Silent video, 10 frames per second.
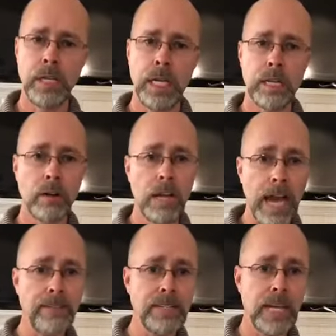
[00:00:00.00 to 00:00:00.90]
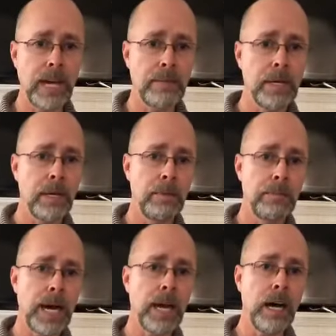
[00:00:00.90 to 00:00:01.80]
in our lifetime
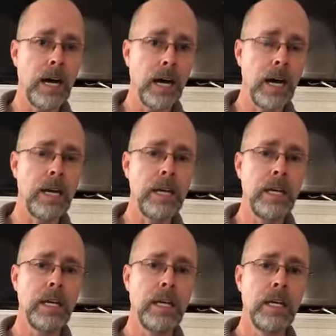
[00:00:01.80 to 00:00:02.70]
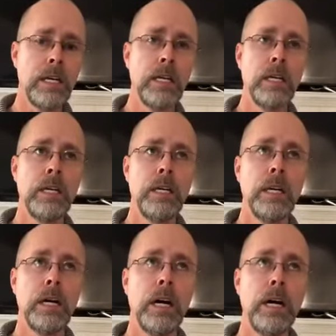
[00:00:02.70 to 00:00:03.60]
by un,
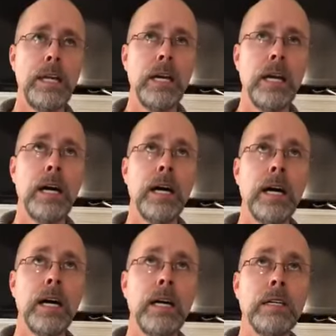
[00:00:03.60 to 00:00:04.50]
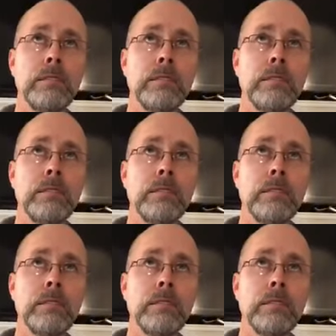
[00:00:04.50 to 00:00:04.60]
un uh,